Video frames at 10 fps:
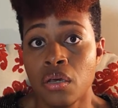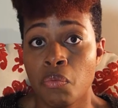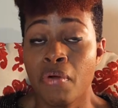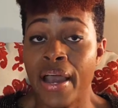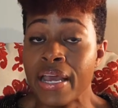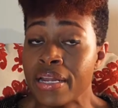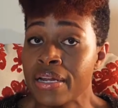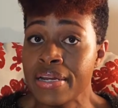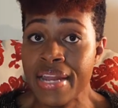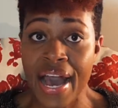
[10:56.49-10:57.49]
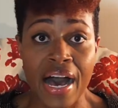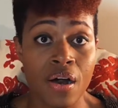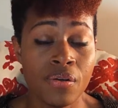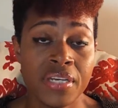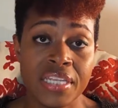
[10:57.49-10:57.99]
Right
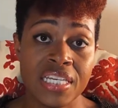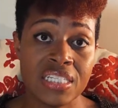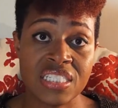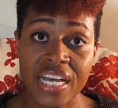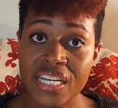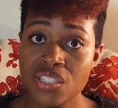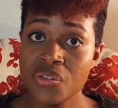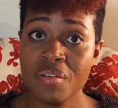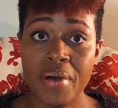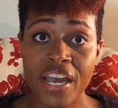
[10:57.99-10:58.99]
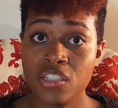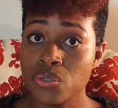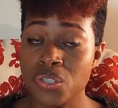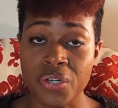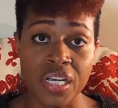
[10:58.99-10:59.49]
now, these days, you can buy a
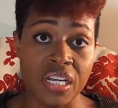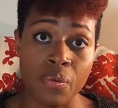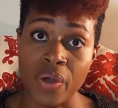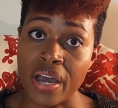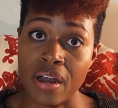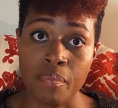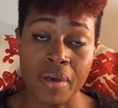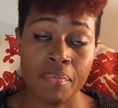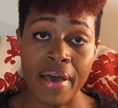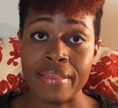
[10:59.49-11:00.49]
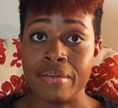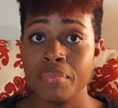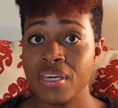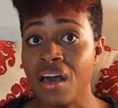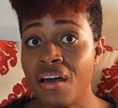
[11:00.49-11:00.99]
juicer anywhere. Bed Bath &
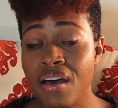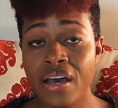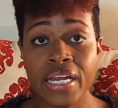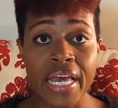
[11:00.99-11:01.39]
Beyond,